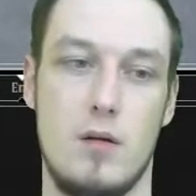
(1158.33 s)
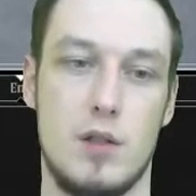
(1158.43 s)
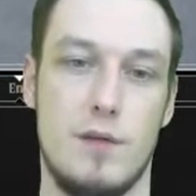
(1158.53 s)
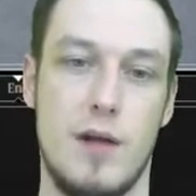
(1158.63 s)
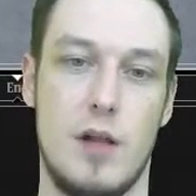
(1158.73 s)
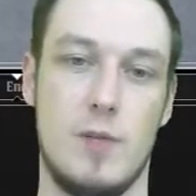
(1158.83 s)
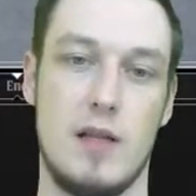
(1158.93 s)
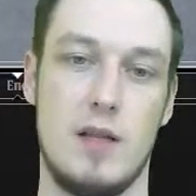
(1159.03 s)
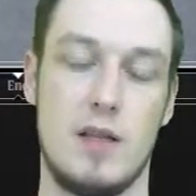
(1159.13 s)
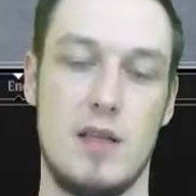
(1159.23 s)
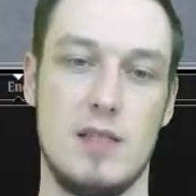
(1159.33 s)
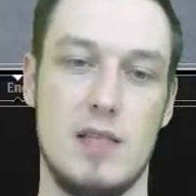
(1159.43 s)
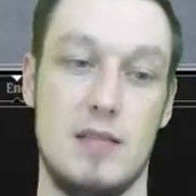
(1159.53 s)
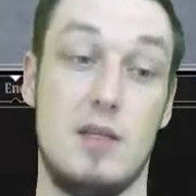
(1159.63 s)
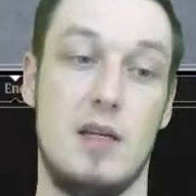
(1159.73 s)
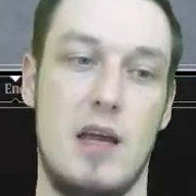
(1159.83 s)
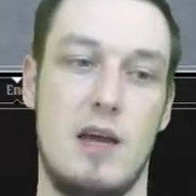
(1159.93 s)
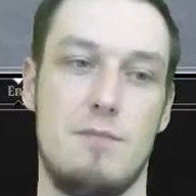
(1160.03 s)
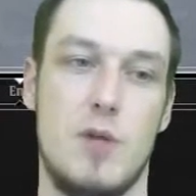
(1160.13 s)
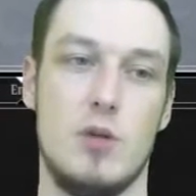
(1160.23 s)
developing like this and didn't
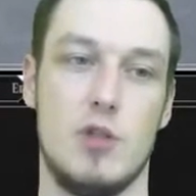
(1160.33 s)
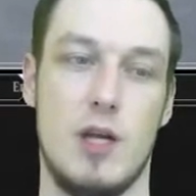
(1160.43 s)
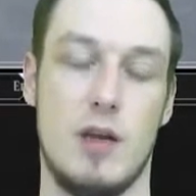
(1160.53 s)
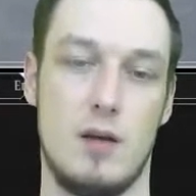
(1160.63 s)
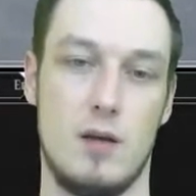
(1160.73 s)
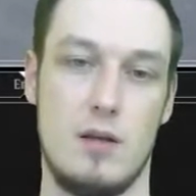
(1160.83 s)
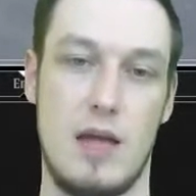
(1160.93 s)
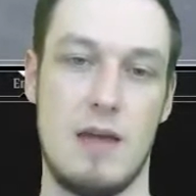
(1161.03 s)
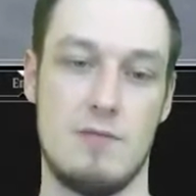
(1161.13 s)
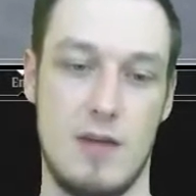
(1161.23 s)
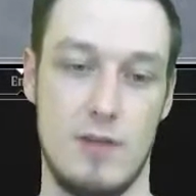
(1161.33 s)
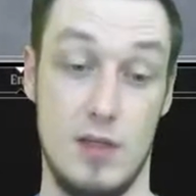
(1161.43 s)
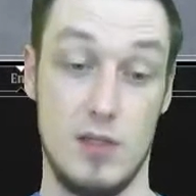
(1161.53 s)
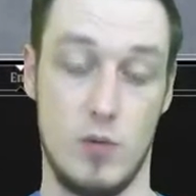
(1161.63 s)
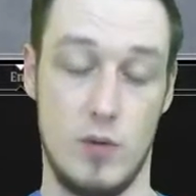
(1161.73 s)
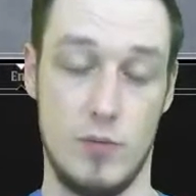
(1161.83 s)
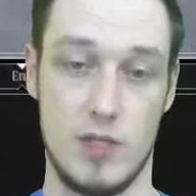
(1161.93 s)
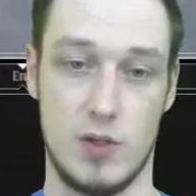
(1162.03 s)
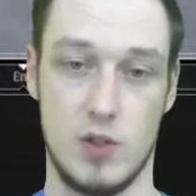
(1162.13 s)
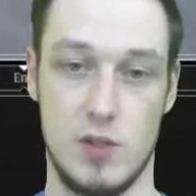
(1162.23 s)
have mutagenic? They have to have at least 1
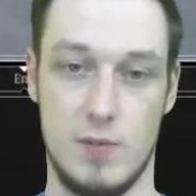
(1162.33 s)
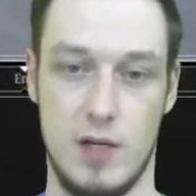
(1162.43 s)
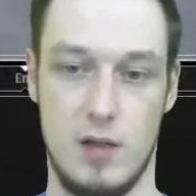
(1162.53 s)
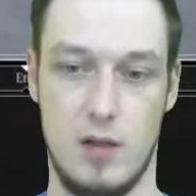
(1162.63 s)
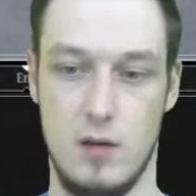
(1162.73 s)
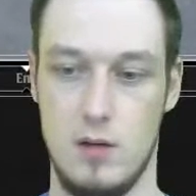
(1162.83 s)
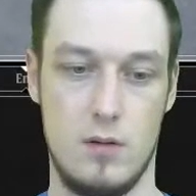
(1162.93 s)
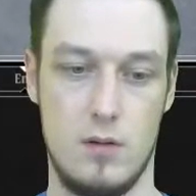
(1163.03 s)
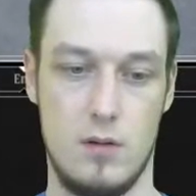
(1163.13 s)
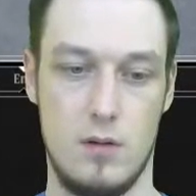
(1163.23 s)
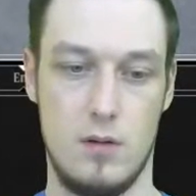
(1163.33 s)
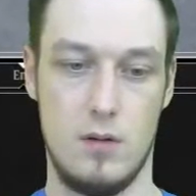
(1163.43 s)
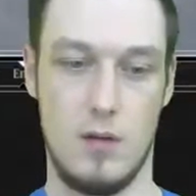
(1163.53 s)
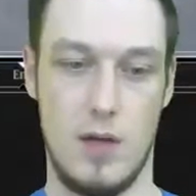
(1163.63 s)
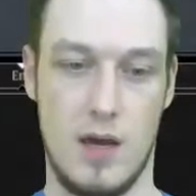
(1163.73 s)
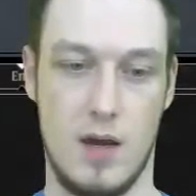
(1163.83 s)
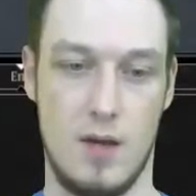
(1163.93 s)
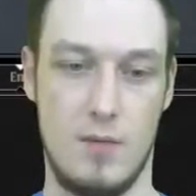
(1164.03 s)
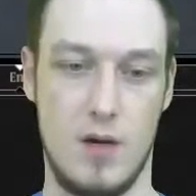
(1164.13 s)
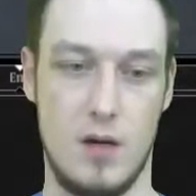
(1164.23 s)
protection spell. Yeah,
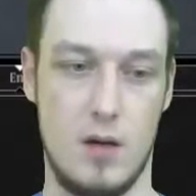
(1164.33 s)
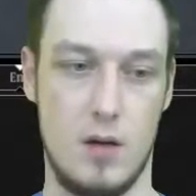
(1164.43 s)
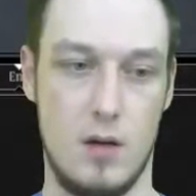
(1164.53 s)
I'm gonna